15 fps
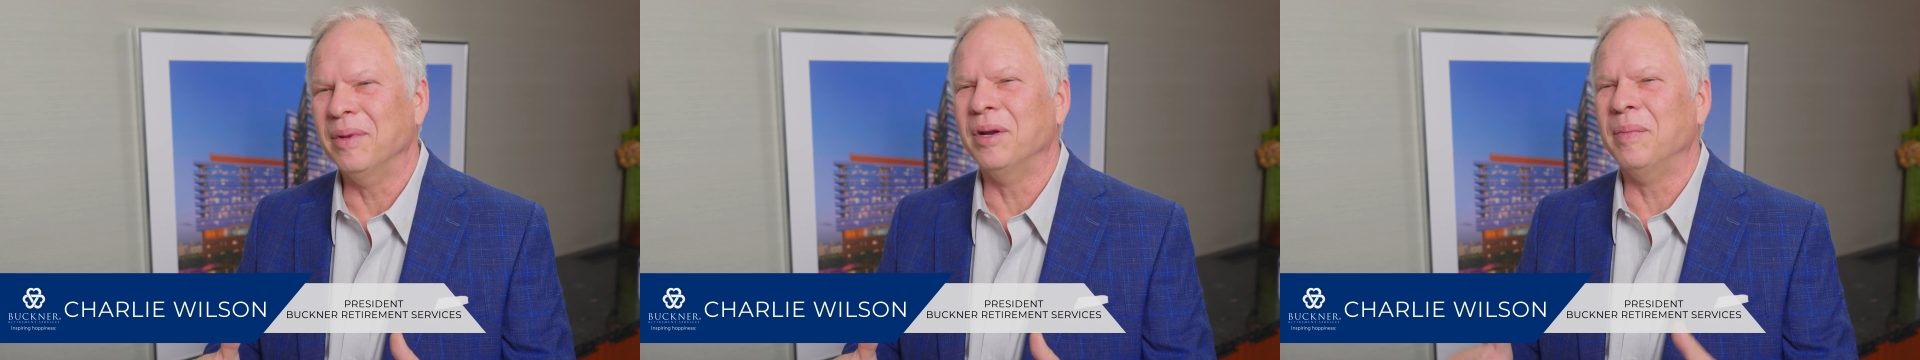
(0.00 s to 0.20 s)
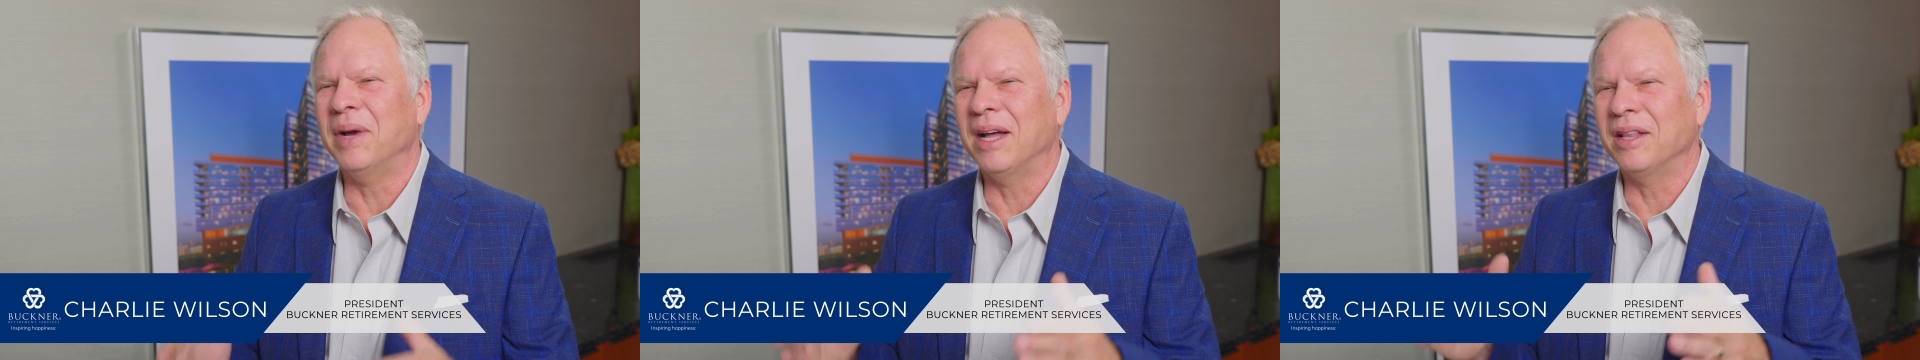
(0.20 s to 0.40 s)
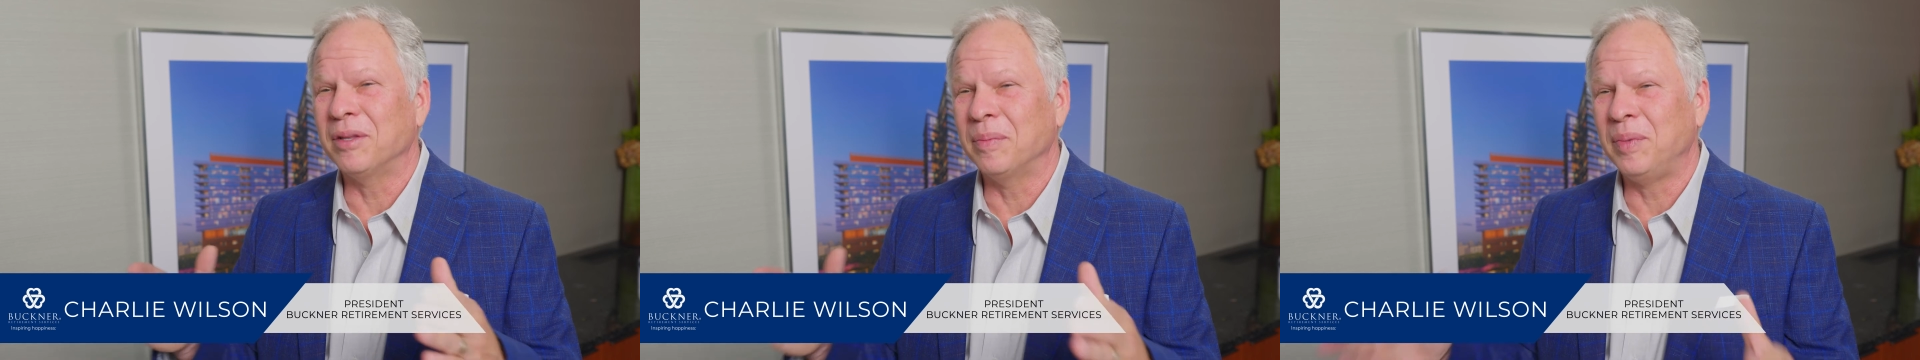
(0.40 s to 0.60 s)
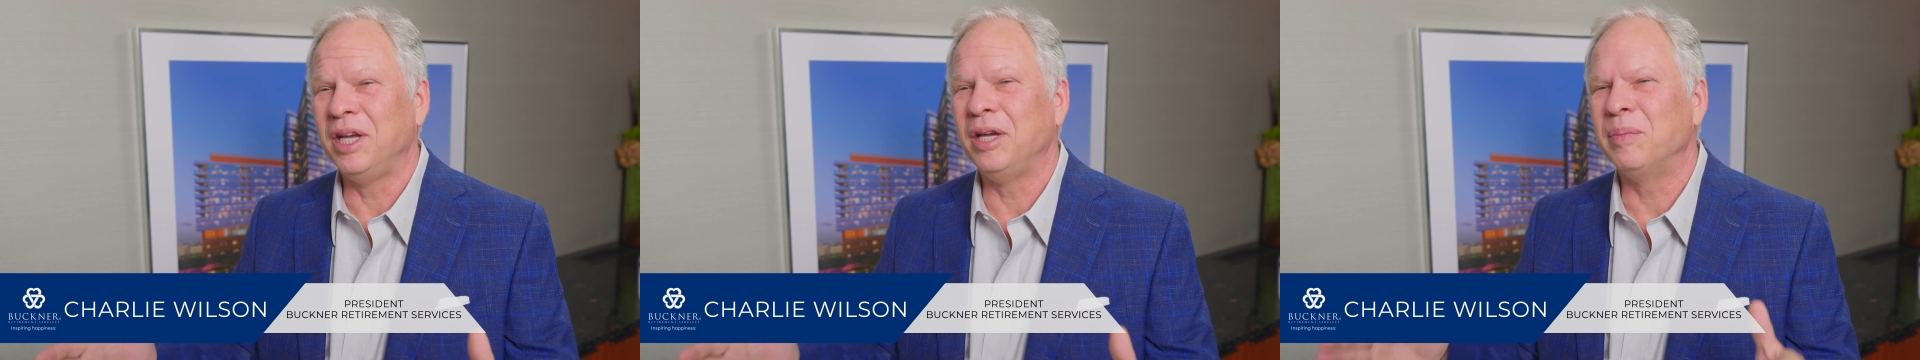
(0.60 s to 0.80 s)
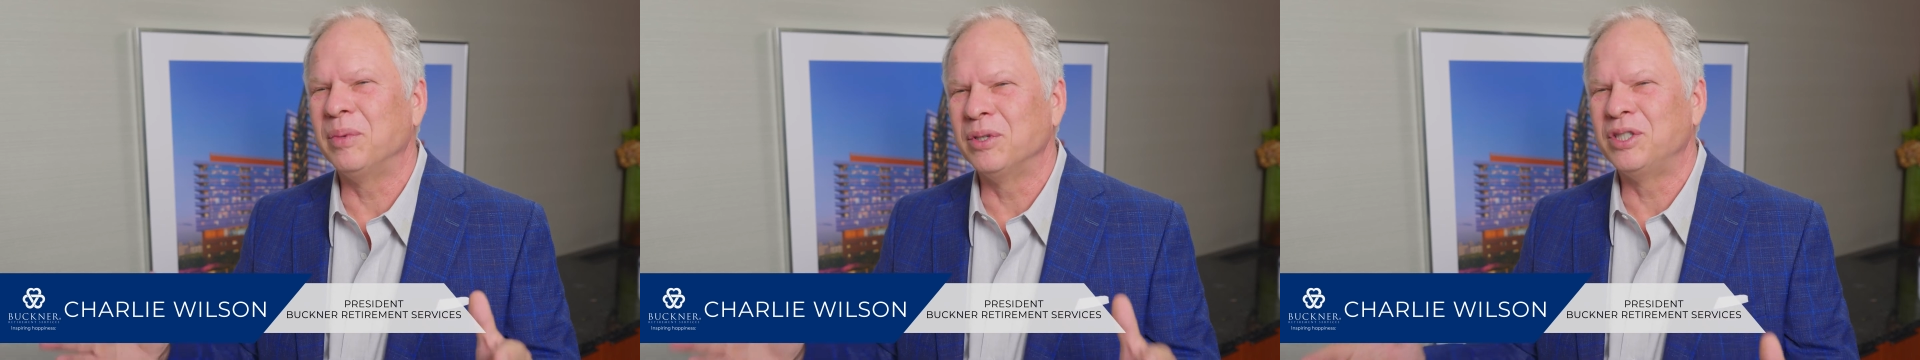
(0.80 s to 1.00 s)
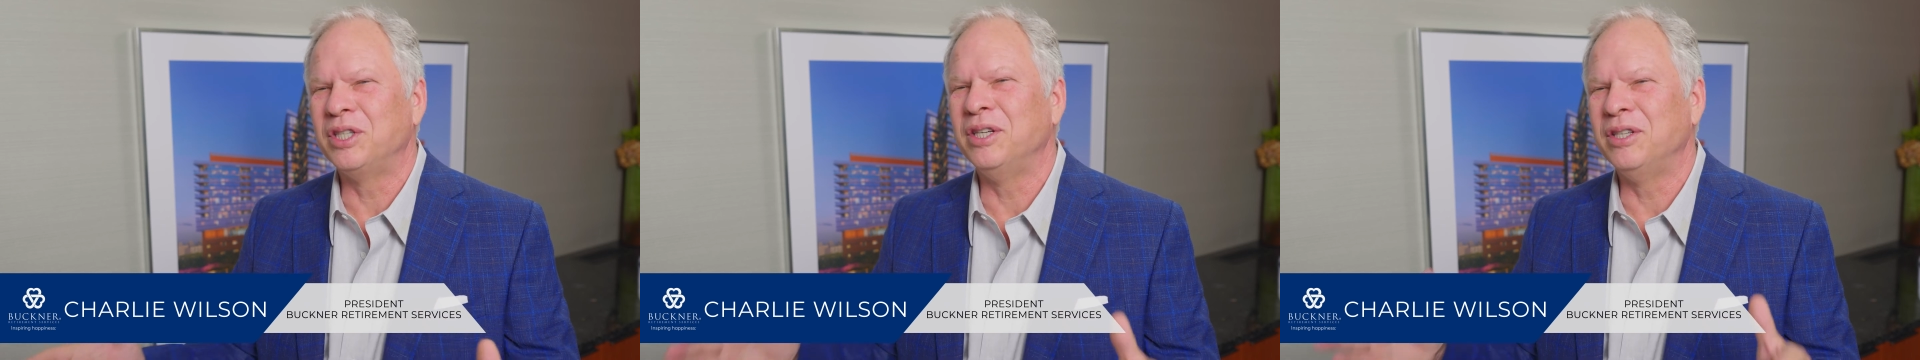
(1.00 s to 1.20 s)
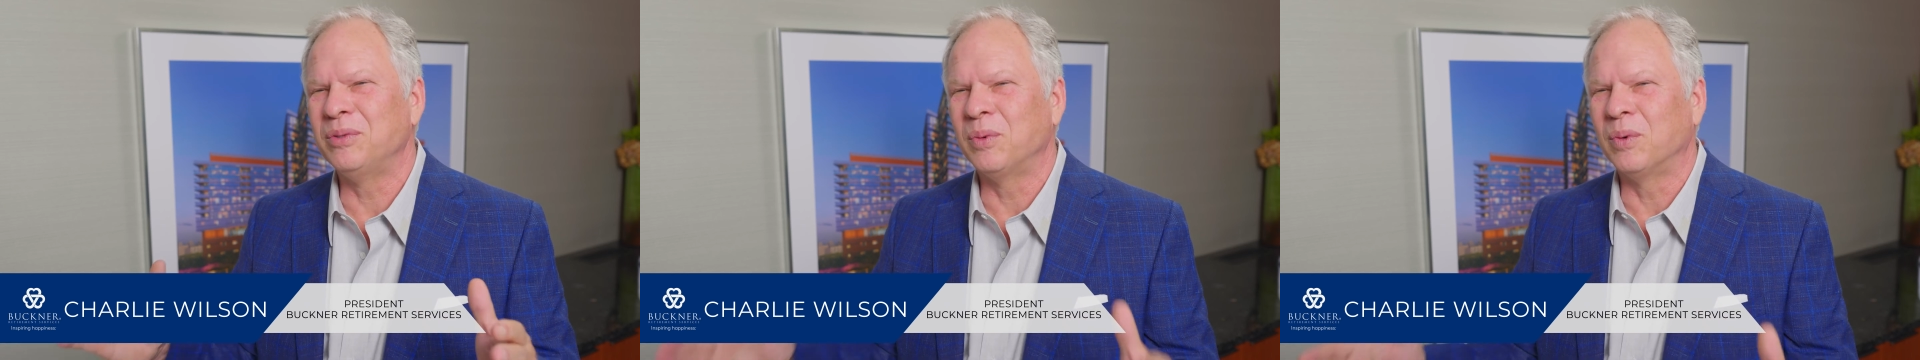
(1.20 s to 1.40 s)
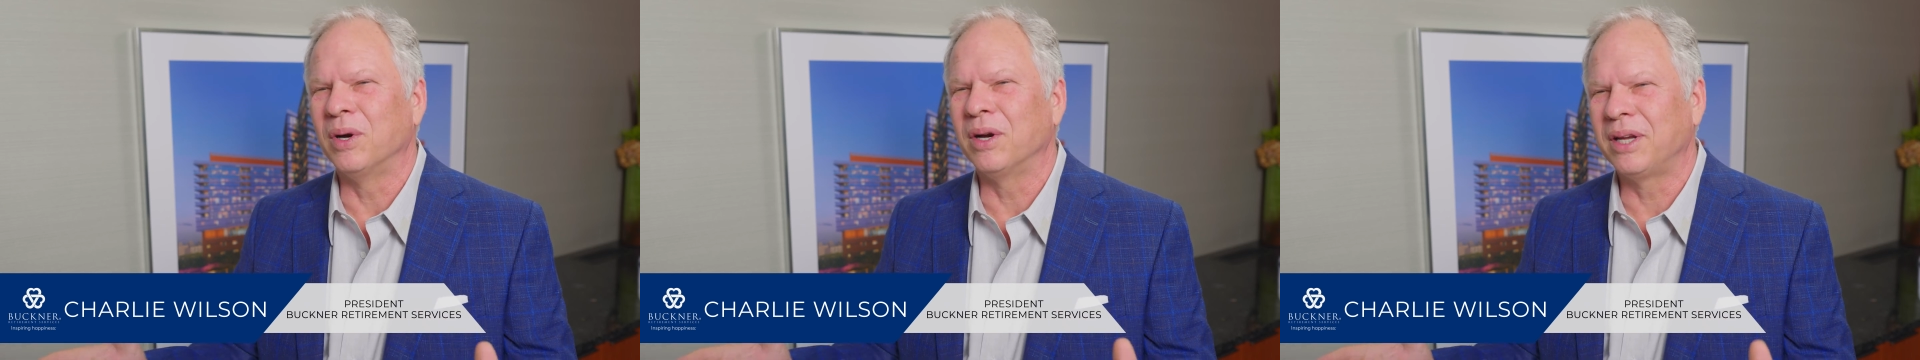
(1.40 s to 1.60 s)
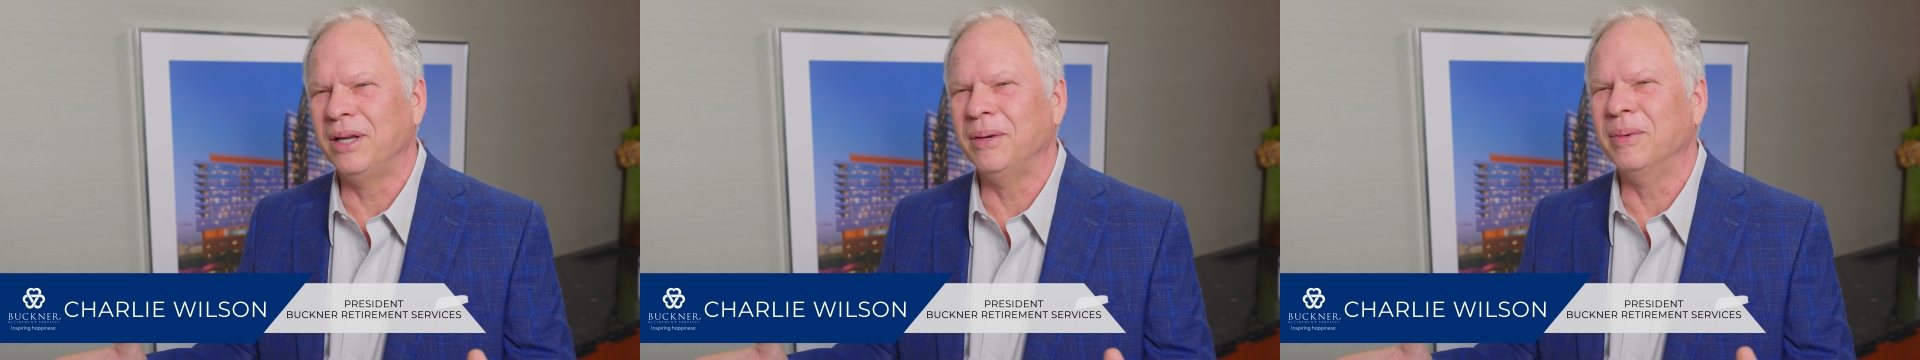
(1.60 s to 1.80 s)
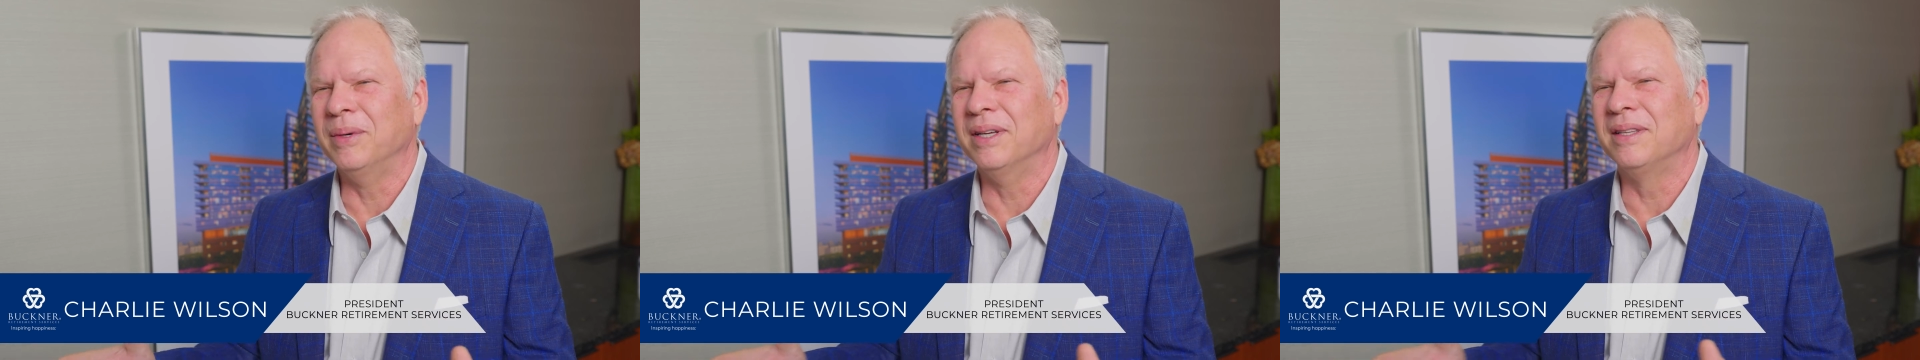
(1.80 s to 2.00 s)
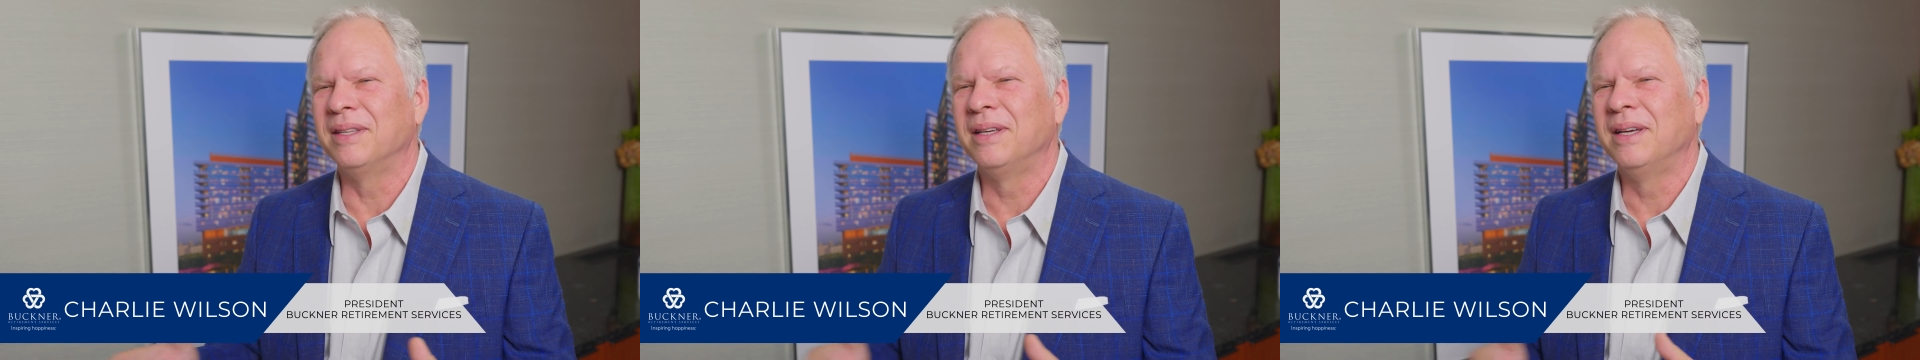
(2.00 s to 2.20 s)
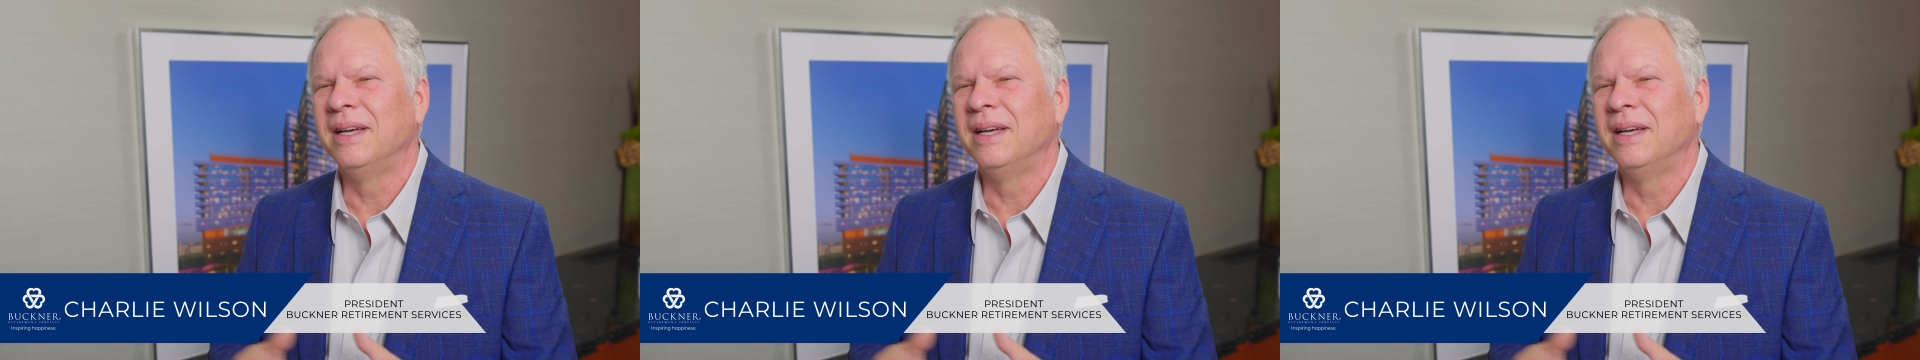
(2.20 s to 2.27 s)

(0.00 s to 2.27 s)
and about the people she's working with.